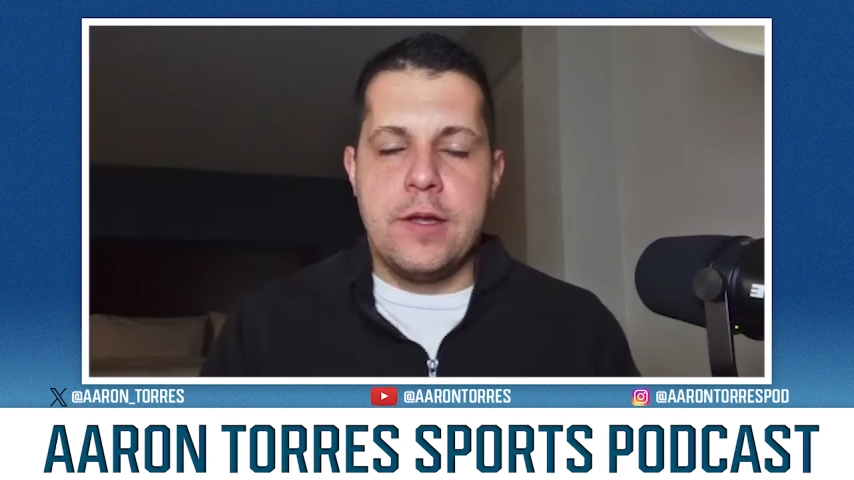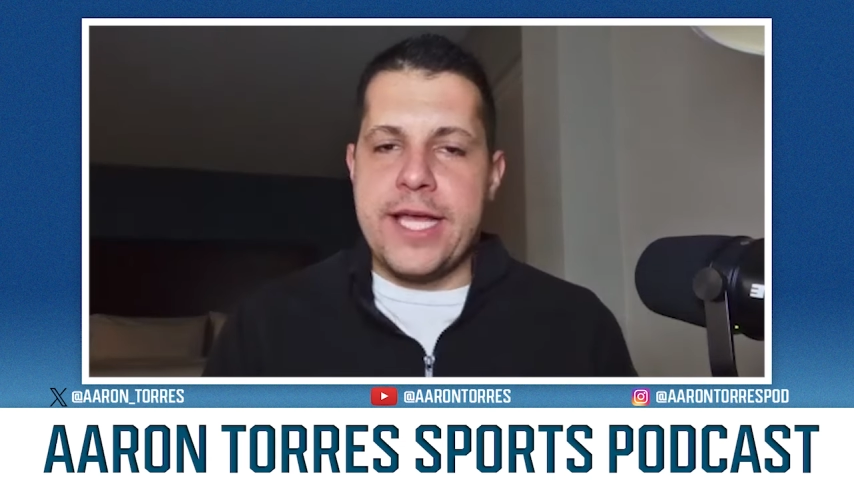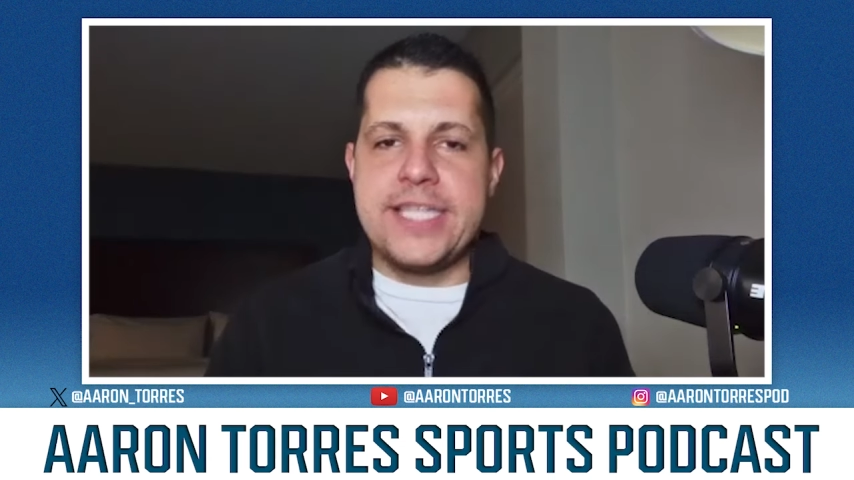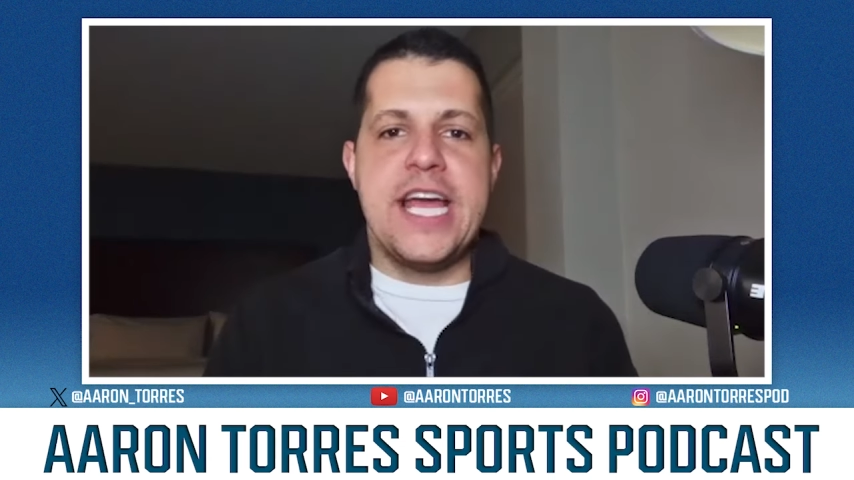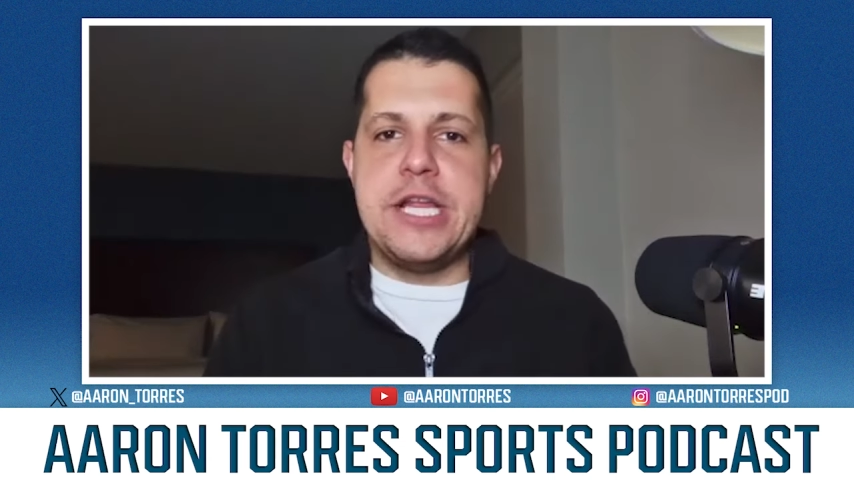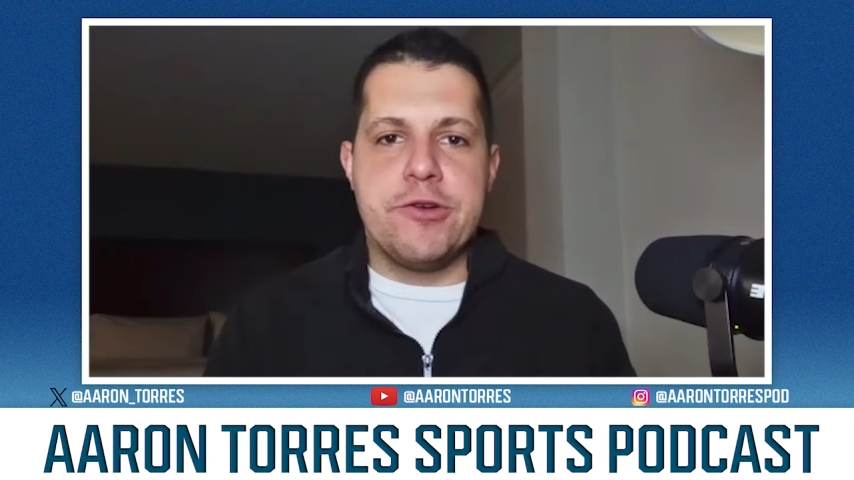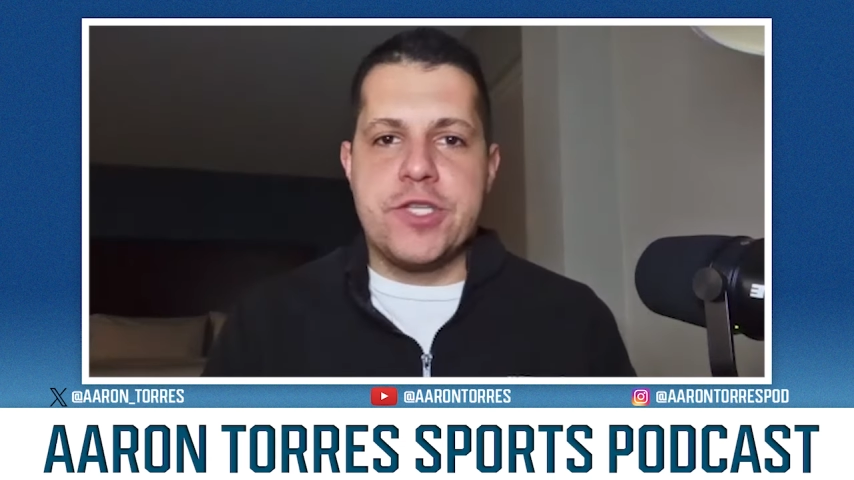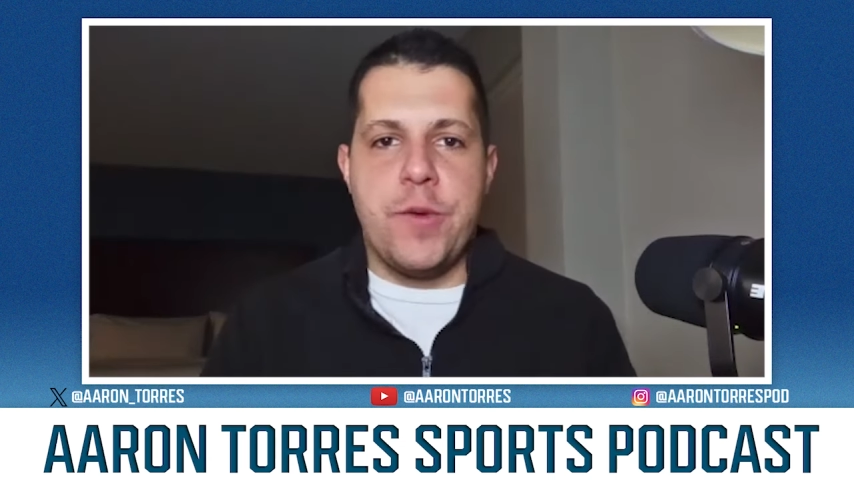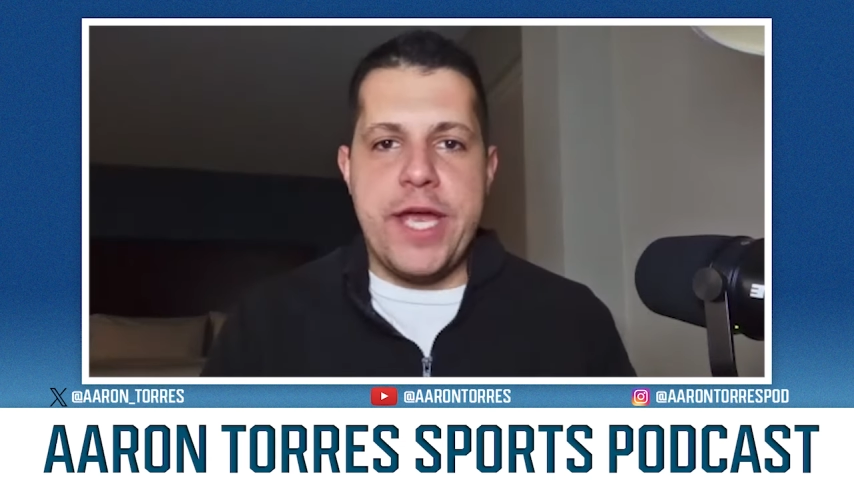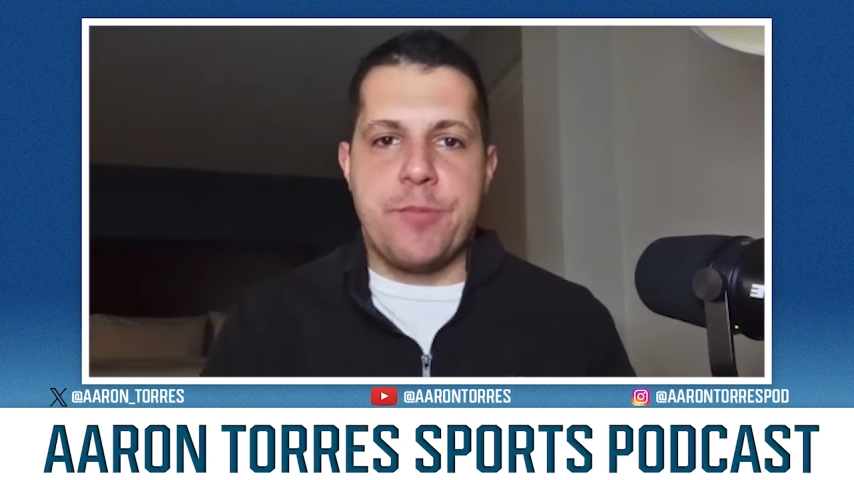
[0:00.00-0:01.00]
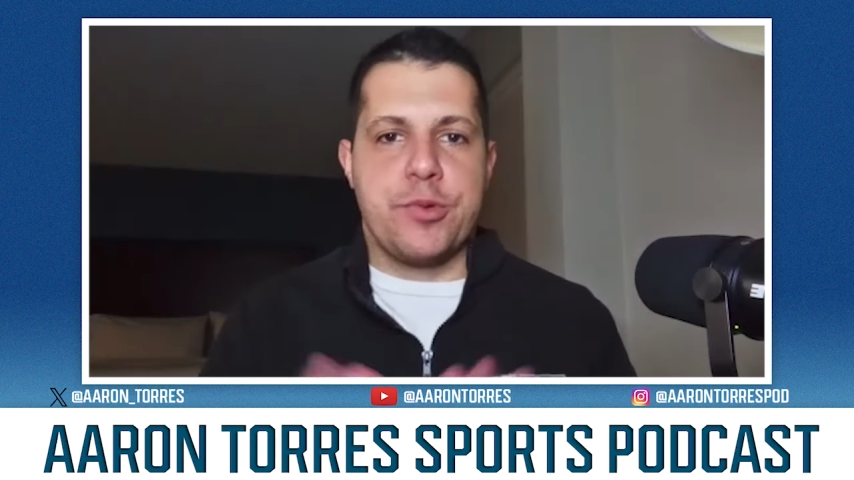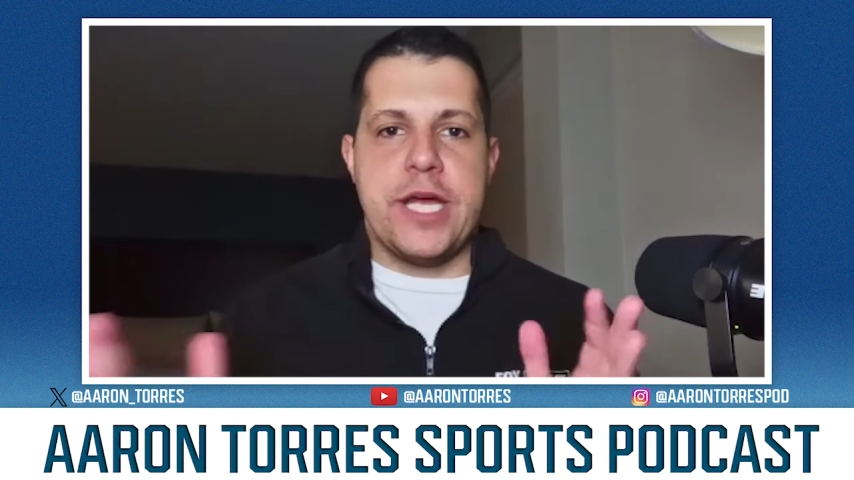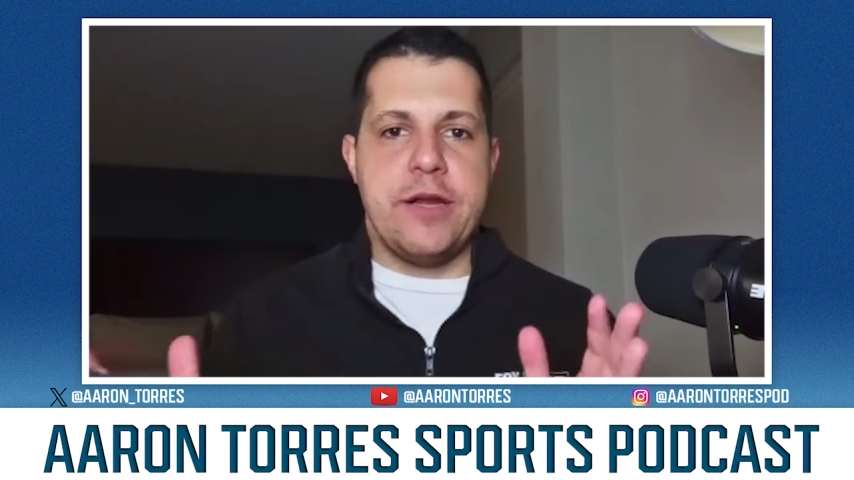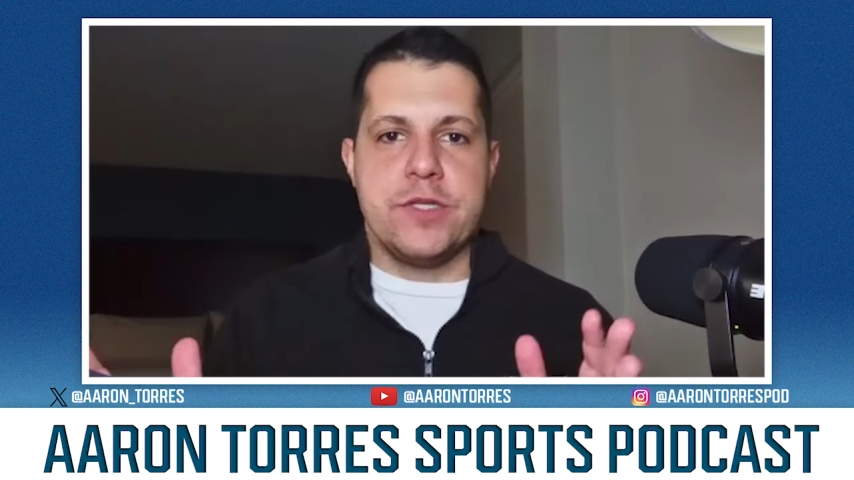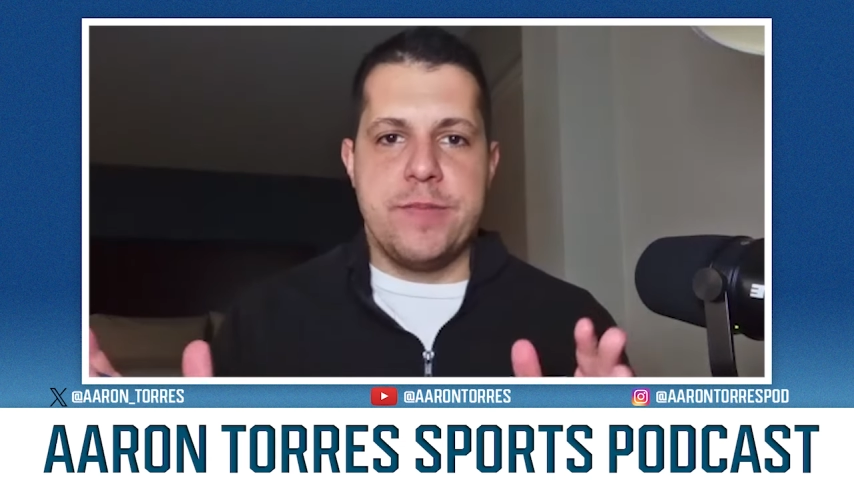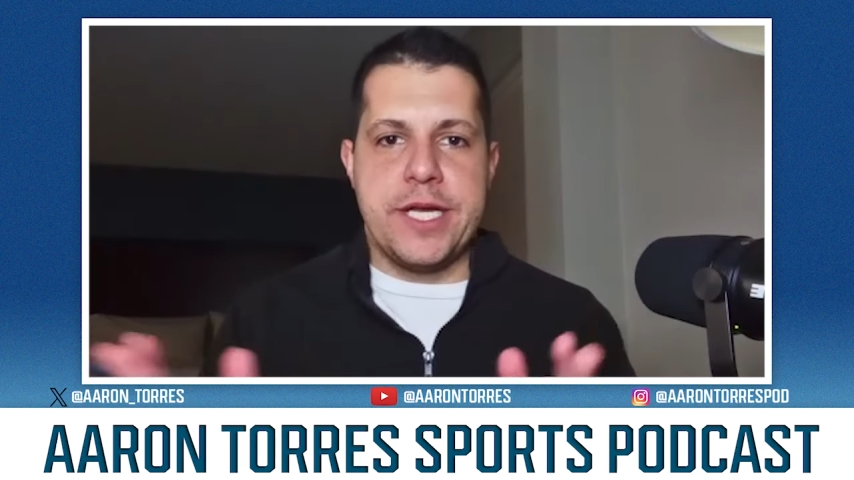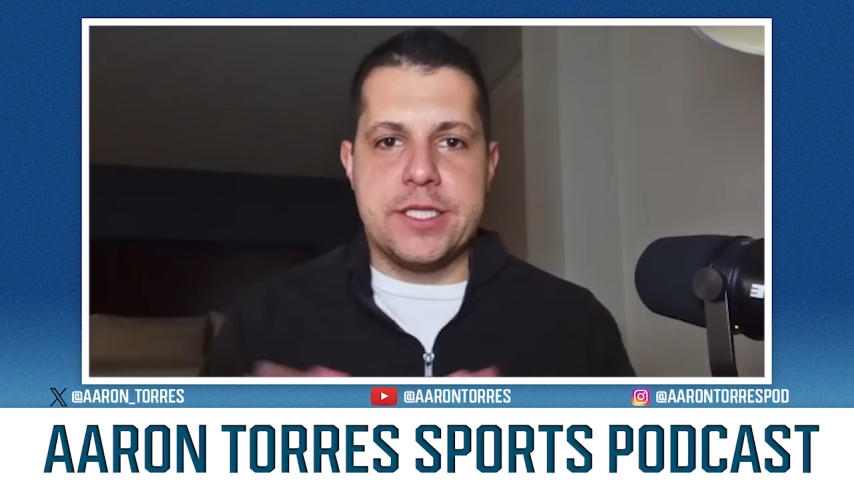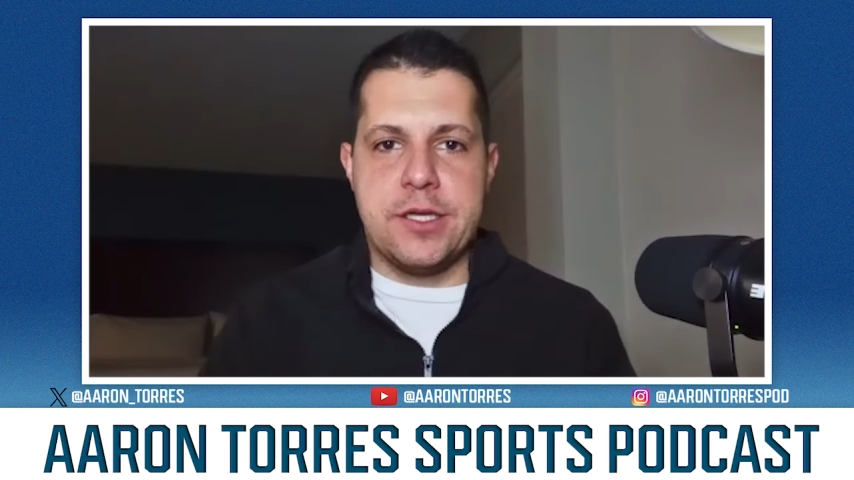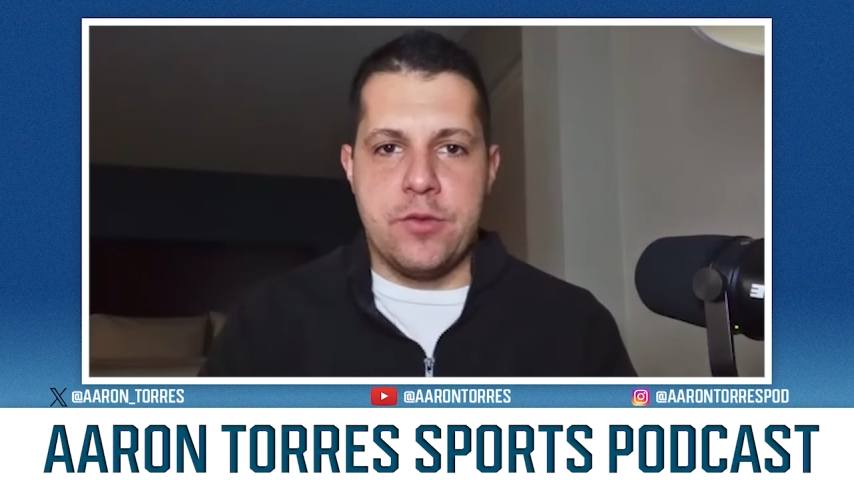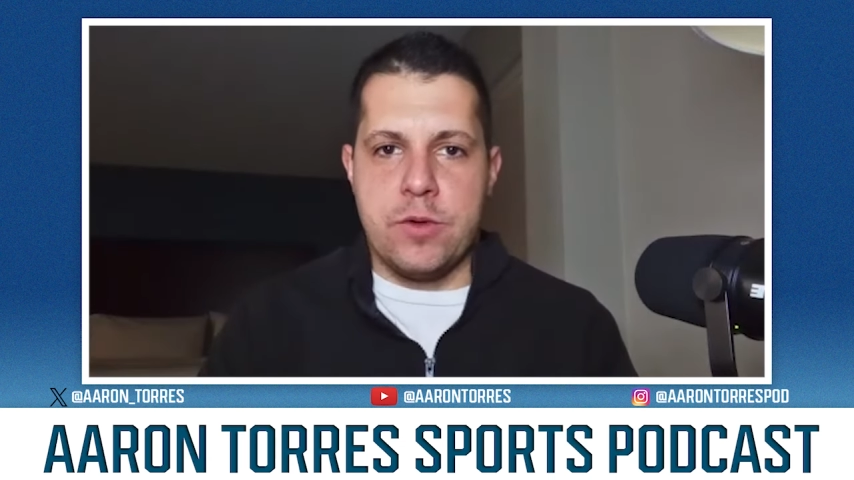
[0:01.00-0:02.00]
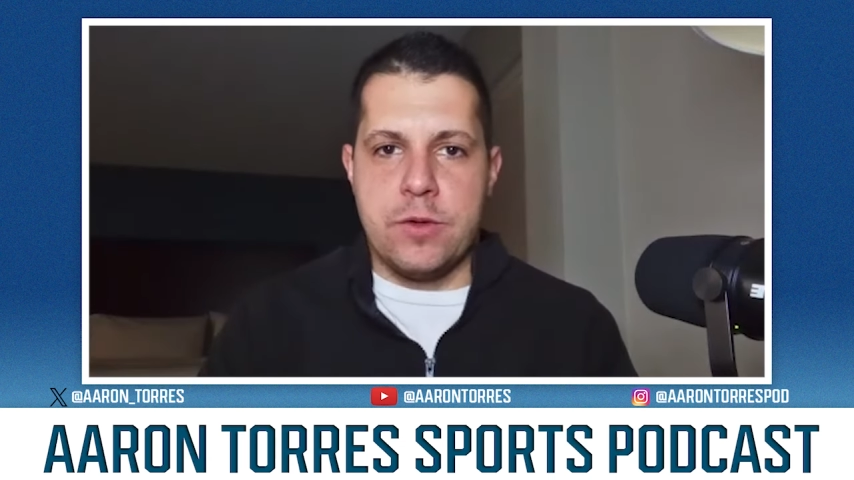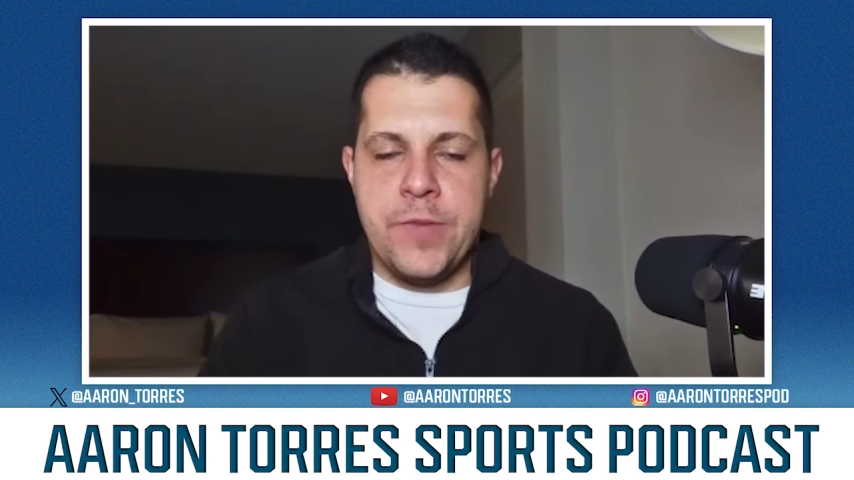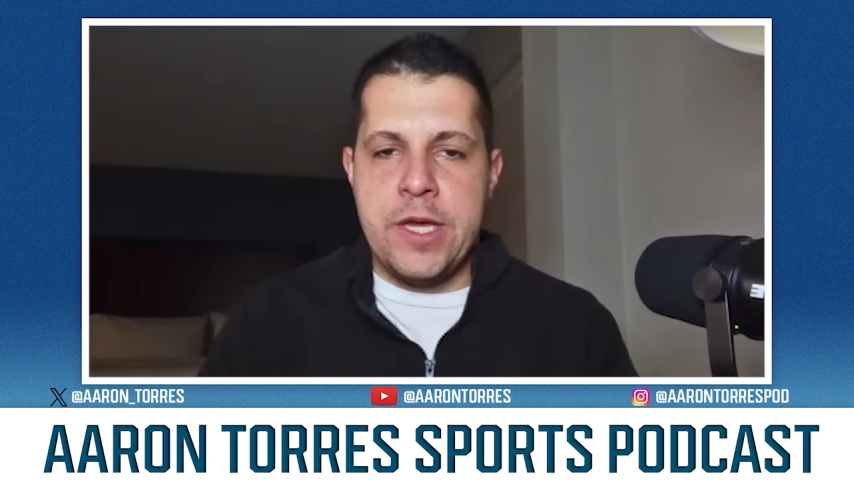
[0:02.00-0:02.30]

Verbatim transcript: like 10 years ago, we had to pretend it was the biggest thing in the world.